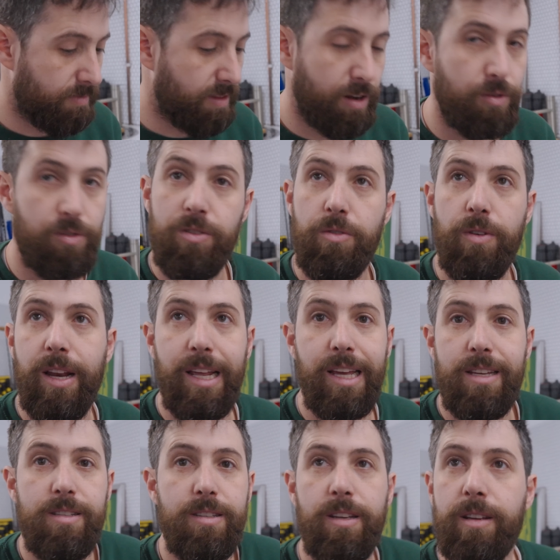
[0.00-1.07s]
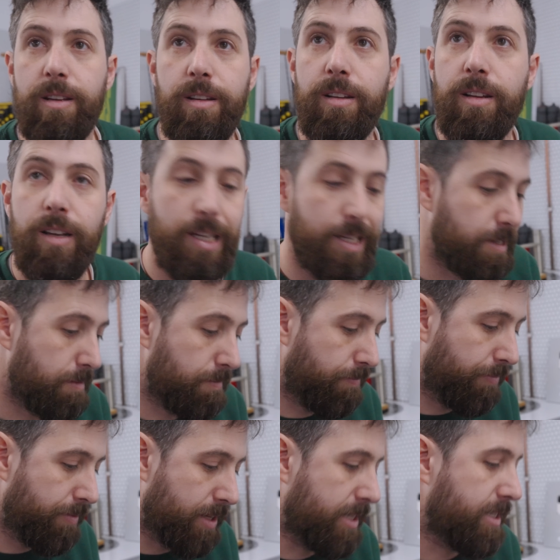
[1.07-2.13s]
That was really easy. Like,
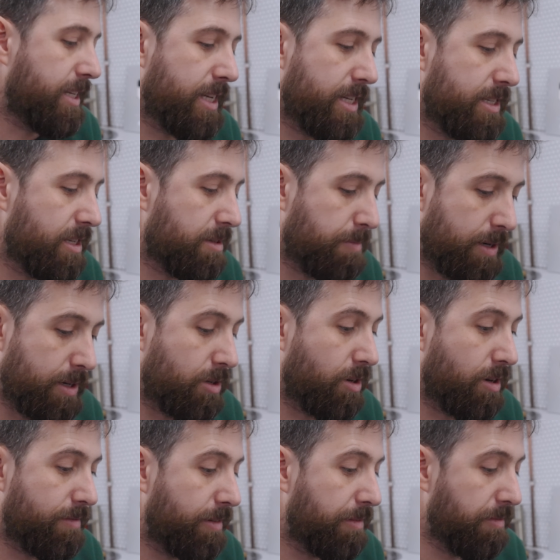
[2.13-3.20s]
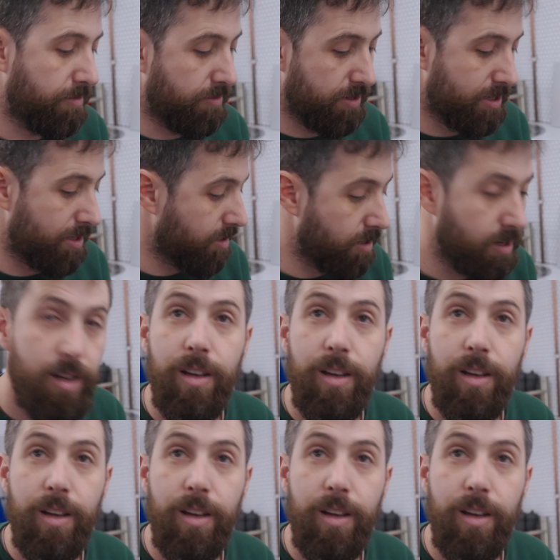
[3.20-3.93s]
that's the easiest mudguard I've ever fitted.